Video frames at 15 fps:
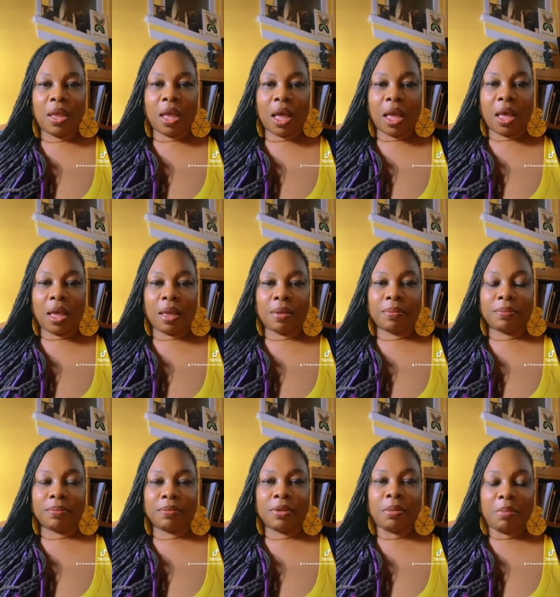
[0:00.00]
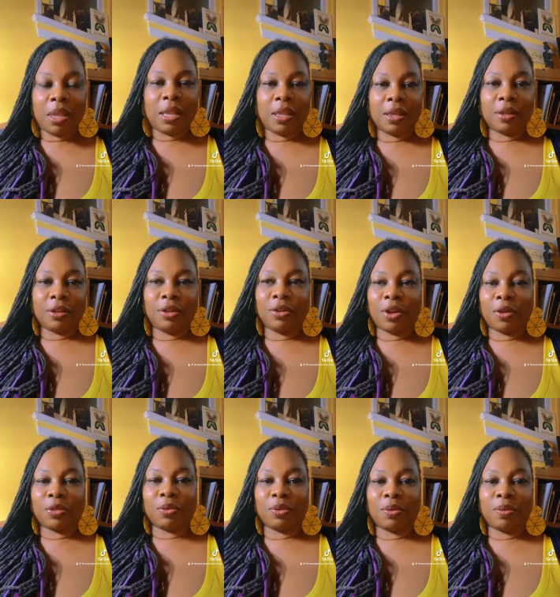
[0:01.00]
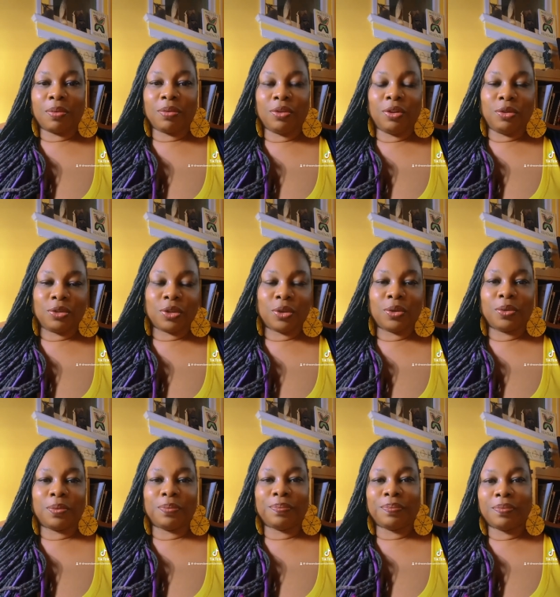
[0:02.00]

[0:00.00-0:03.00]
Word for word: um, the media, you know, through YouTube,